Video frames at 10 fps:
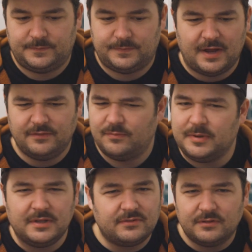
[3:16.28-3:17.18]

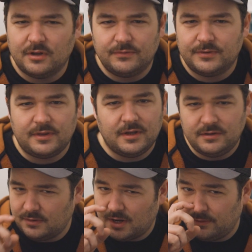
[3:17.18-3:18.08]
5-piece loaves that they
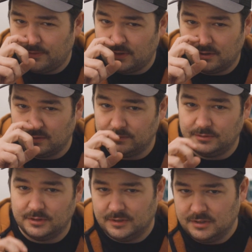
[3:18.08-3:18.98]
do now that are,
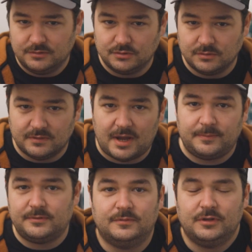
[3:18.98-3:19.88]
individually
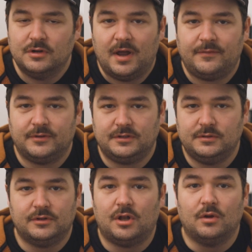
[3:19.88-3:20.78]
wrapped, so you don't have to
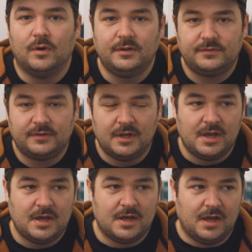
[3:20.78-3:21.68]
use it all at once.
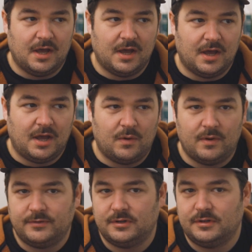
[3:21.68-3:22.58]

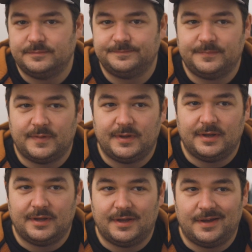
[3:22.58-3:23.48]
However,
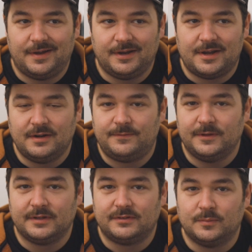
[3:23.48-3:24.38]
I kind of
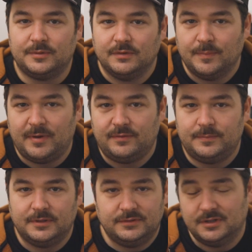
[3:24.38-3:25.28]
feel like it's a complete
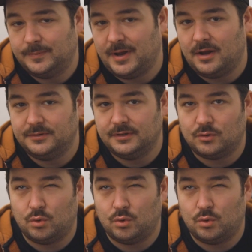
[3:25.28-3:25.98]
ripoff because you get 1.25 pounds